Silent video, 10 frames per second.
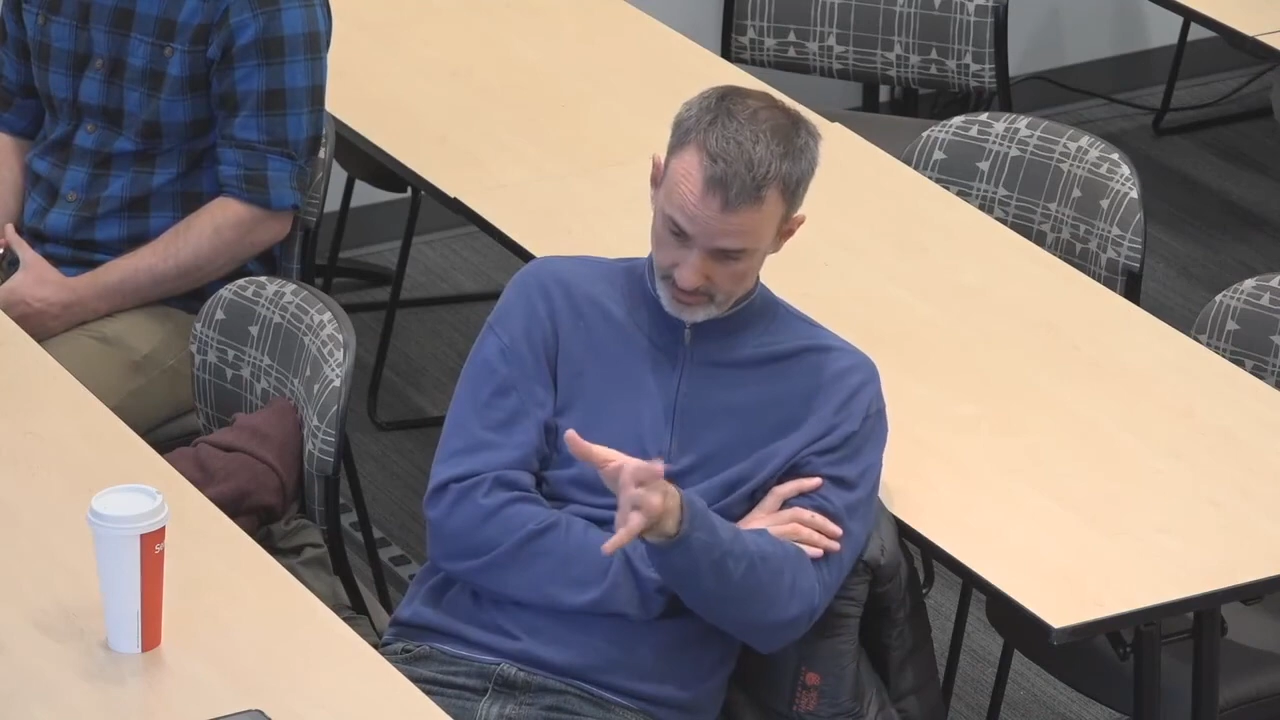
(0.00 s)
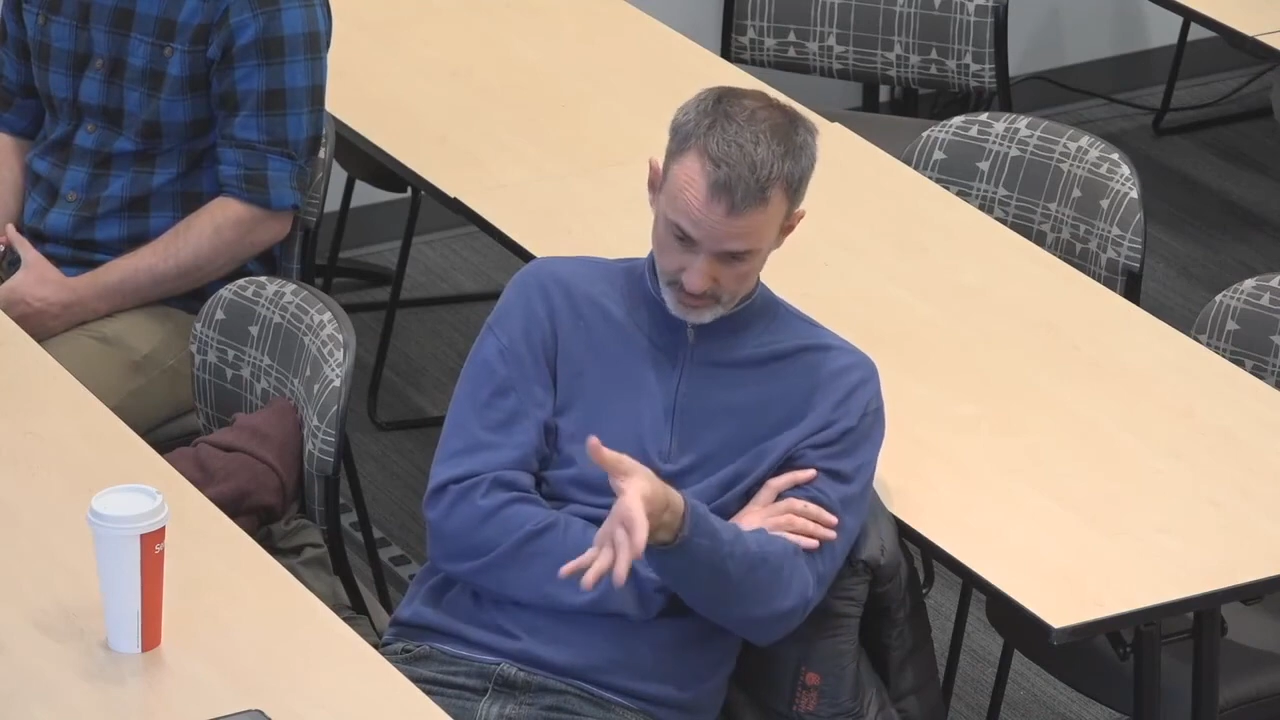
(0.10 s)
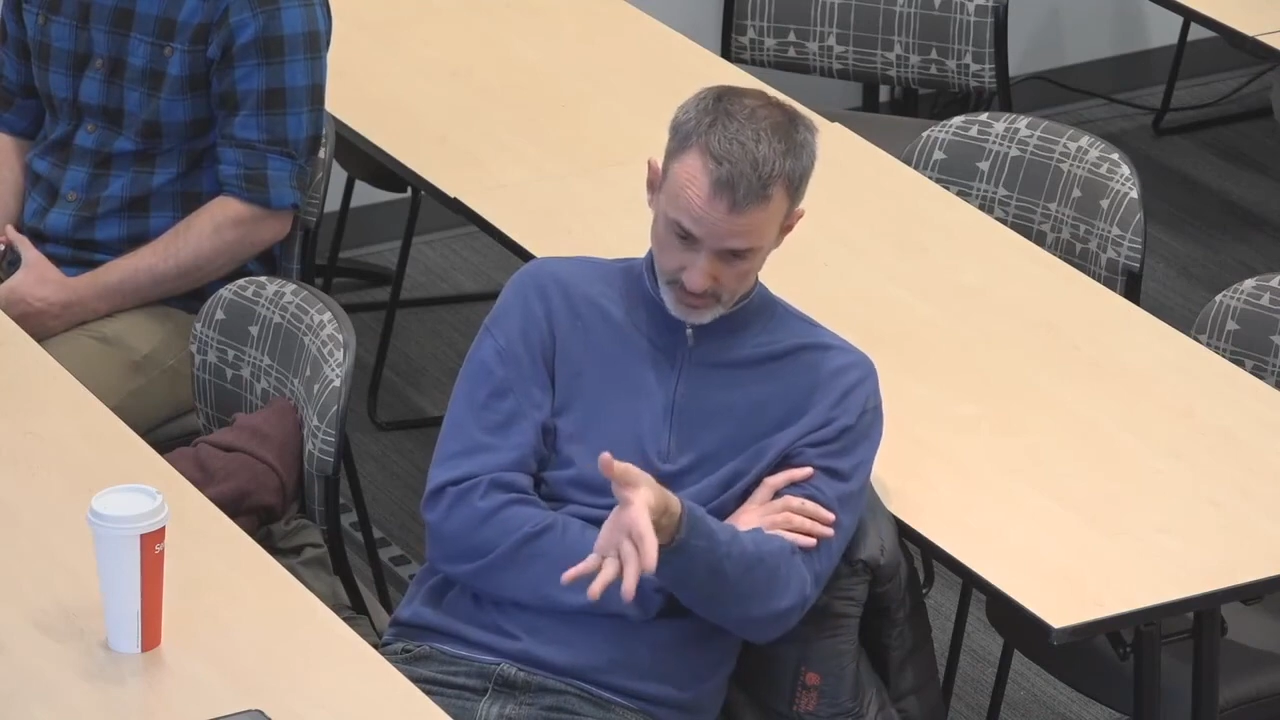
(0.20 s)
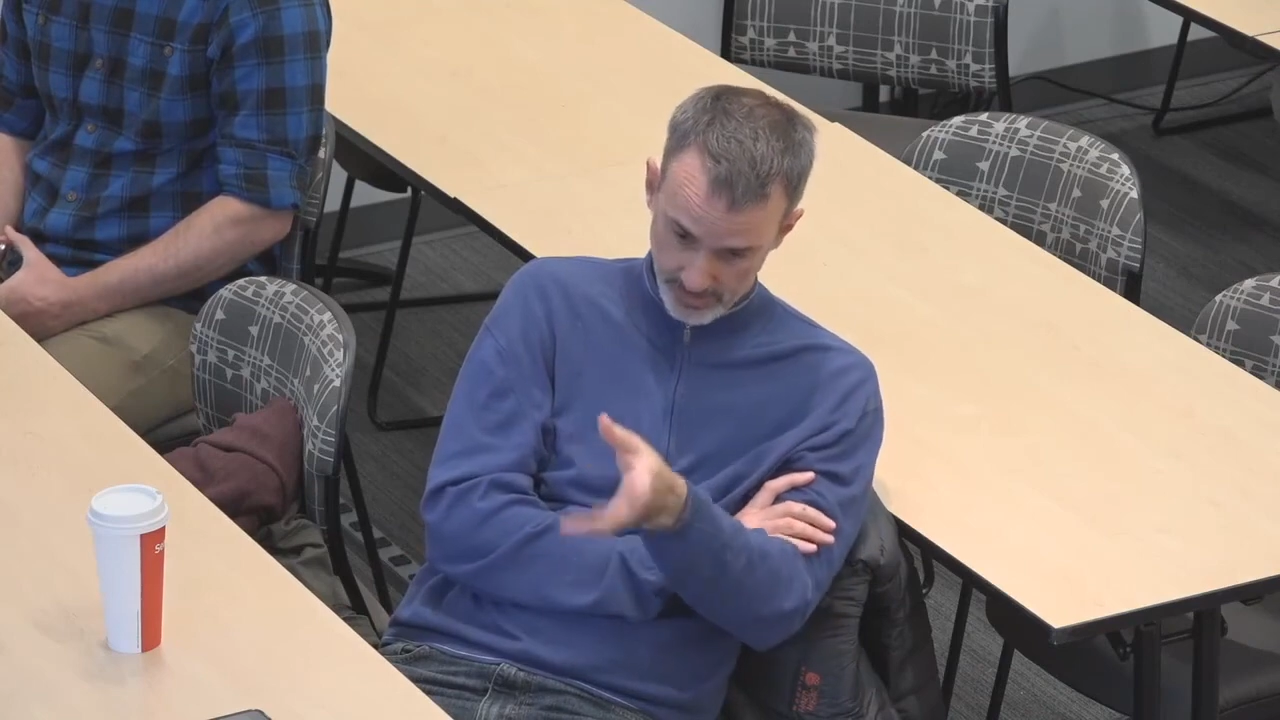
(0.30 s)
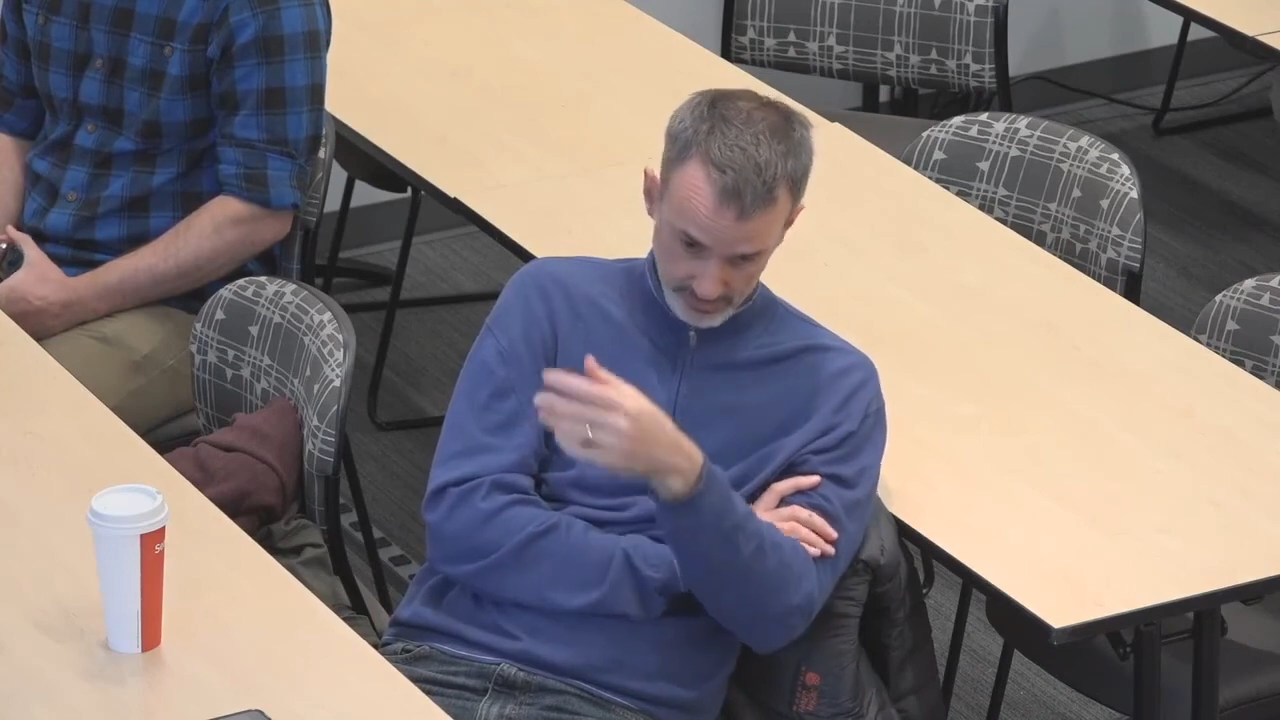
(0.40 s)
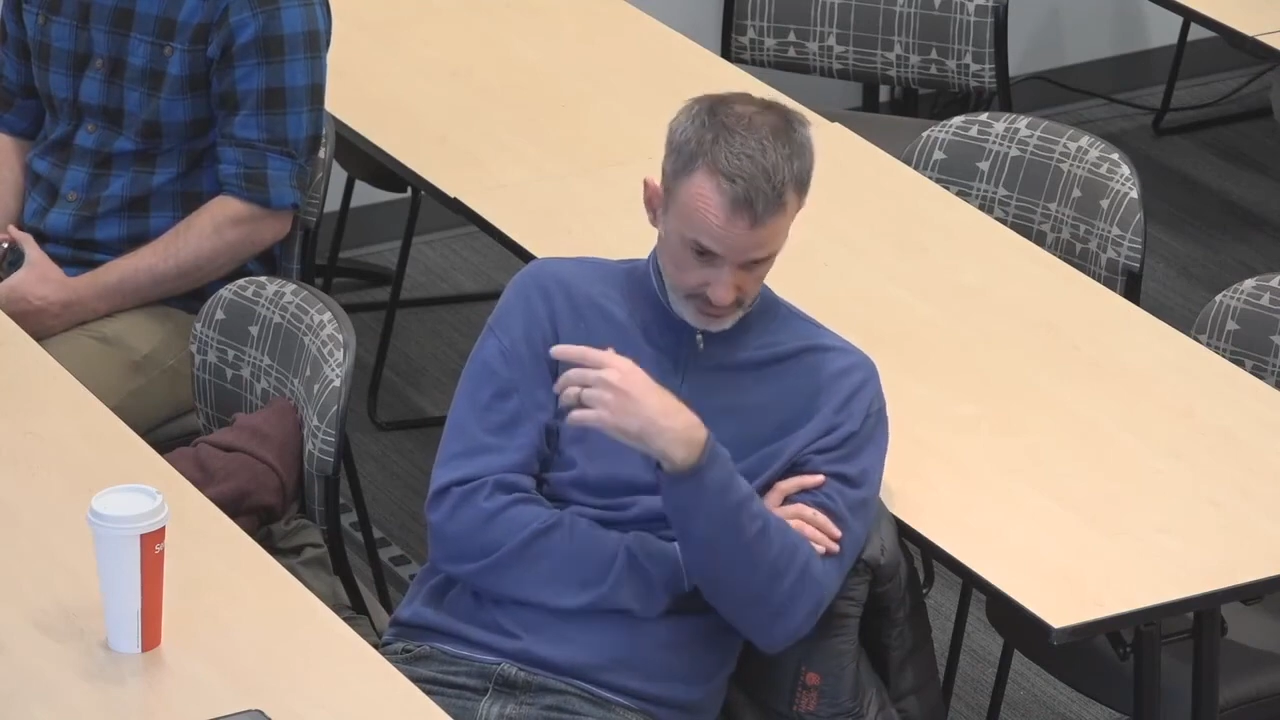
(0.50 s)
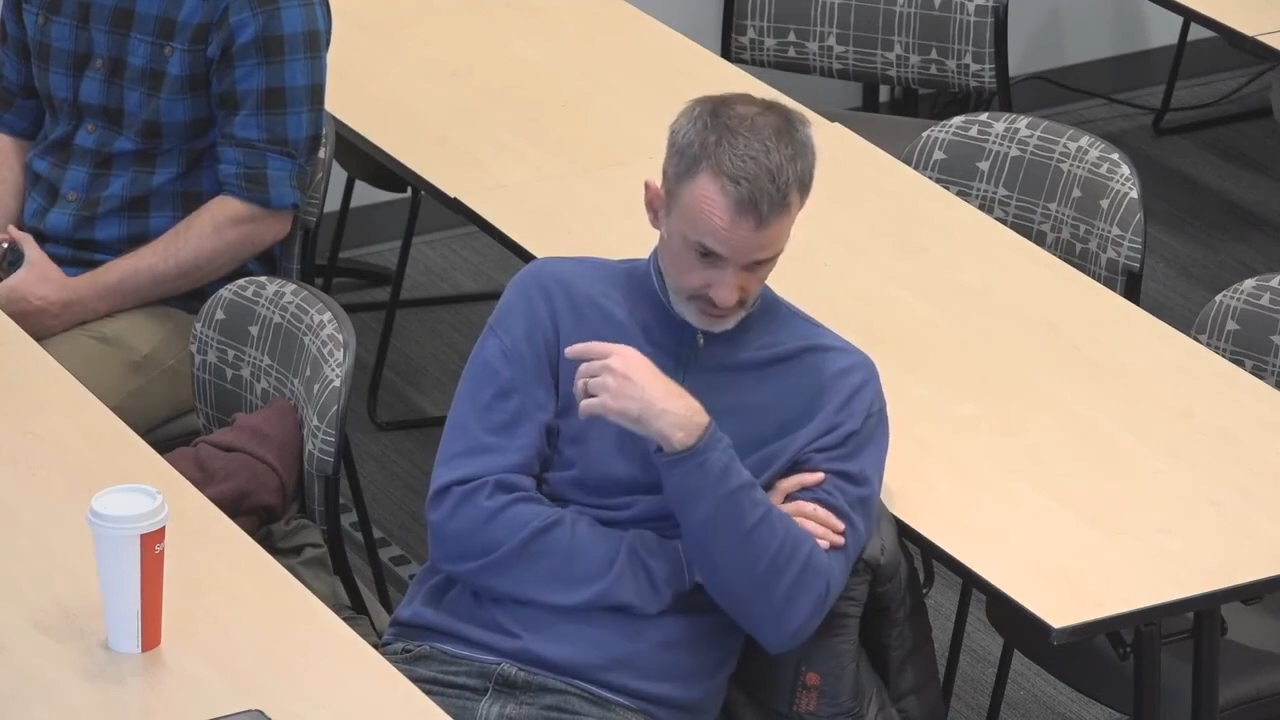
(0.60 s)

was weird